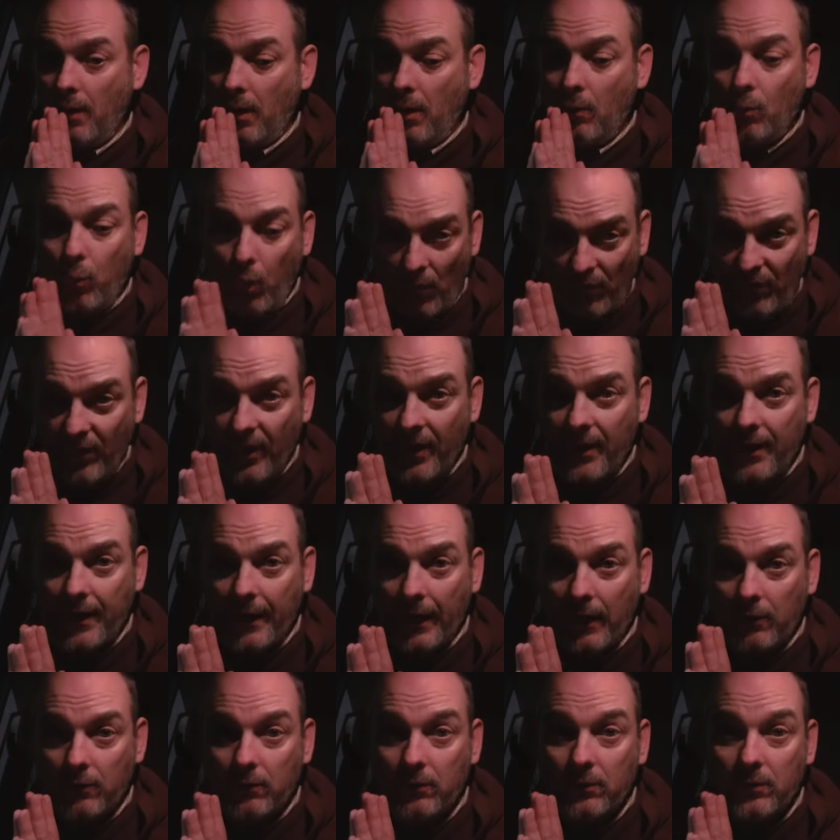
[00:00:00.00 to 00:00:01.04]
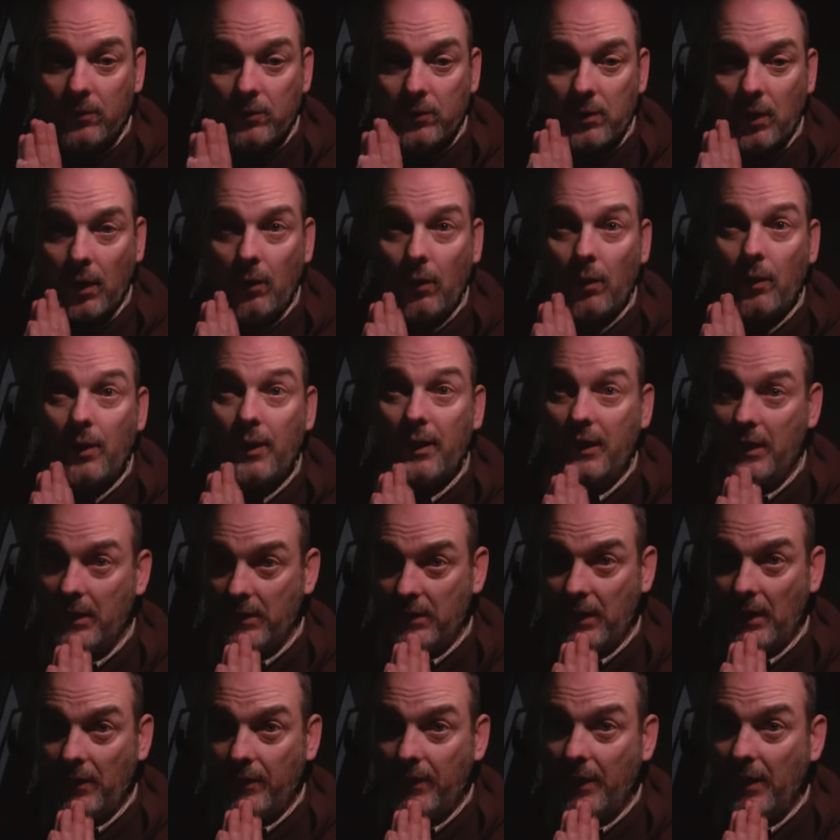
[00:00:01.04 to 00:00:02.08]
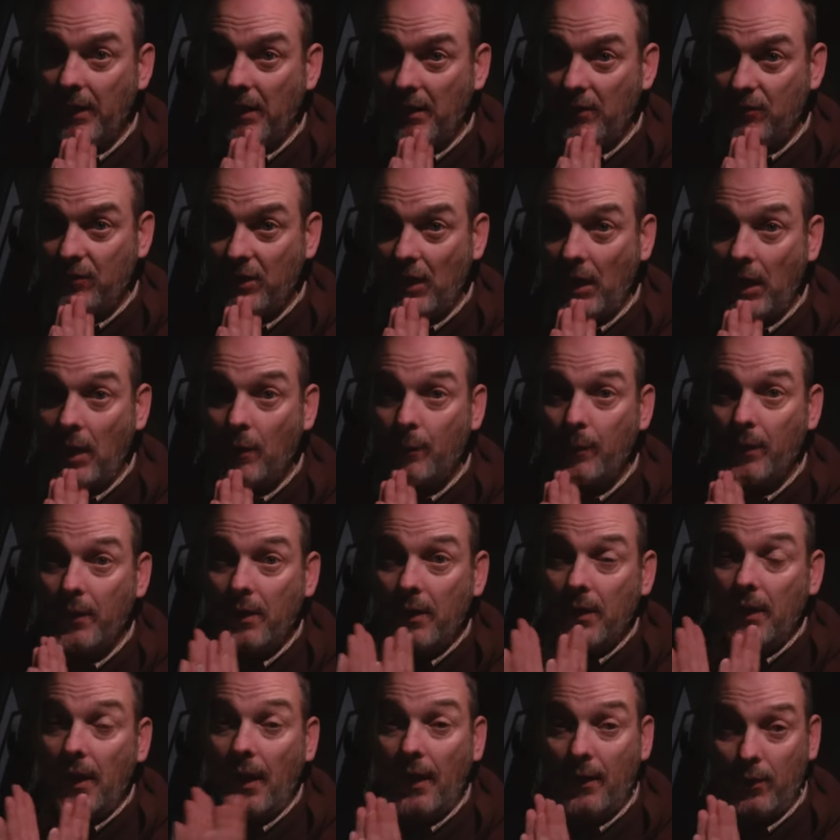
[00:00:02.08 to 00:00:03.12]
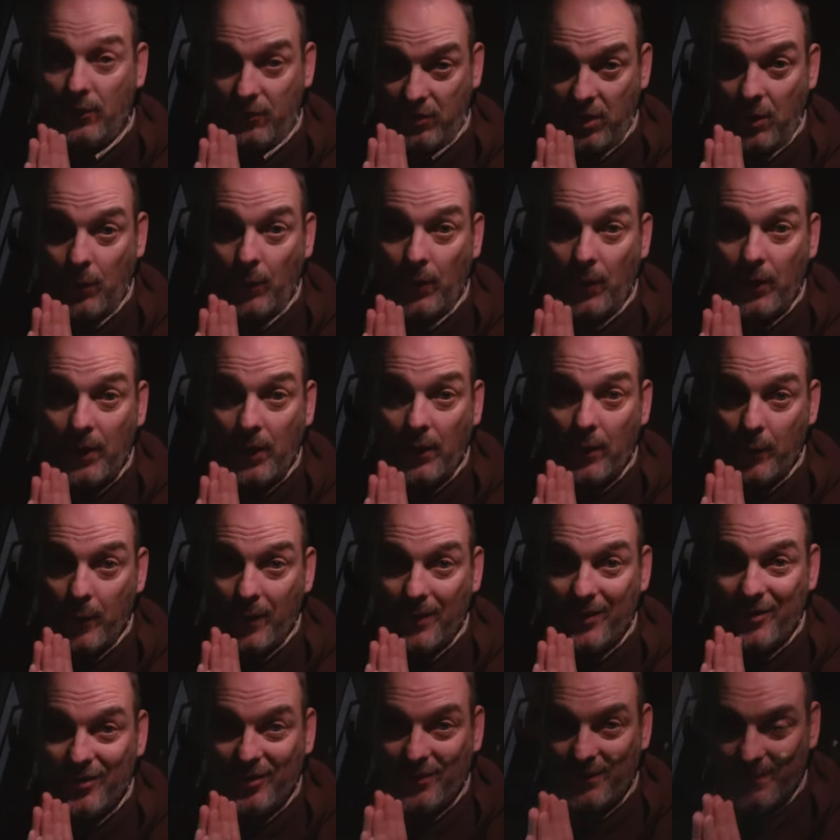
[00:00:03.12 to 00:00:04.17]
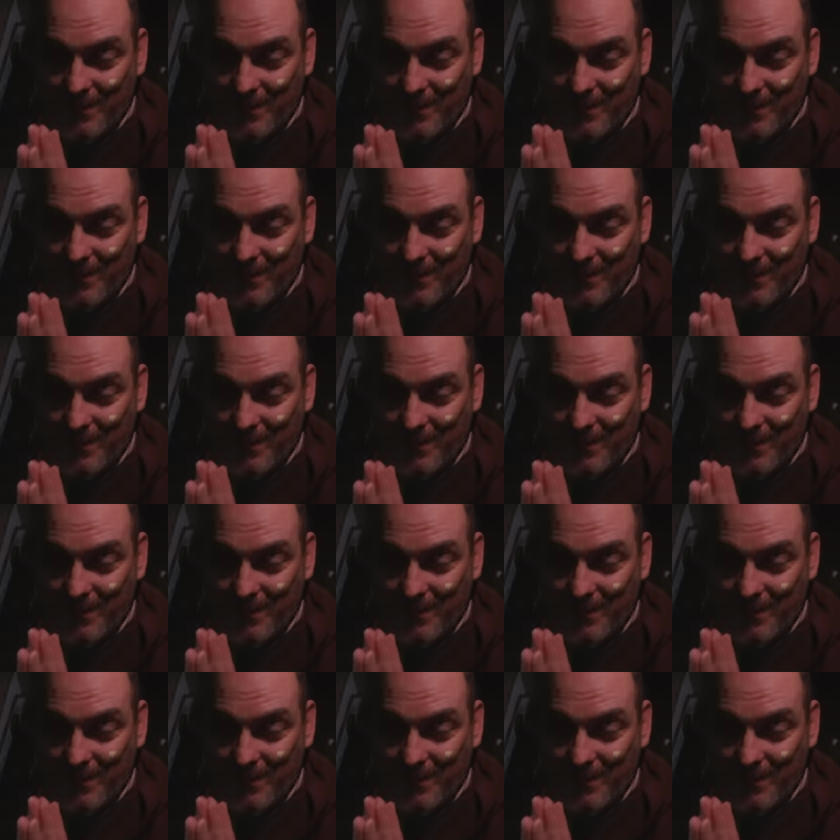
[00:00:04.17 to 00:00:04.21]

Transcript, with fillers: I'm waffling now, so I'm gonna get down there, get set up, and I'll see you when I get on the beach.